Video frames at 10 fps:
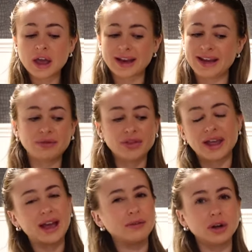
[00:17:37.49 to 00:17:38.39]
and even
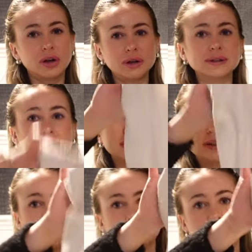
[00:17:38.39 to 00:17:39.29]
they haven't lasted
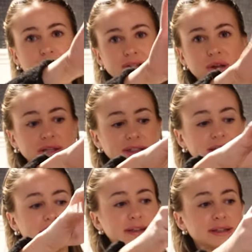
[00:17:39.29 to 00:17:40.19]
as, as
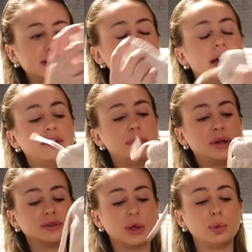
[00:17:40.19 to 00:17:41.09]
nicely as these have
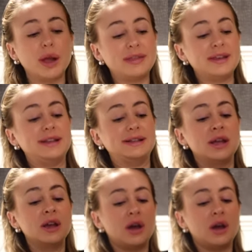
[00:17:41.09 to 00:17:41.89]
because I wear these,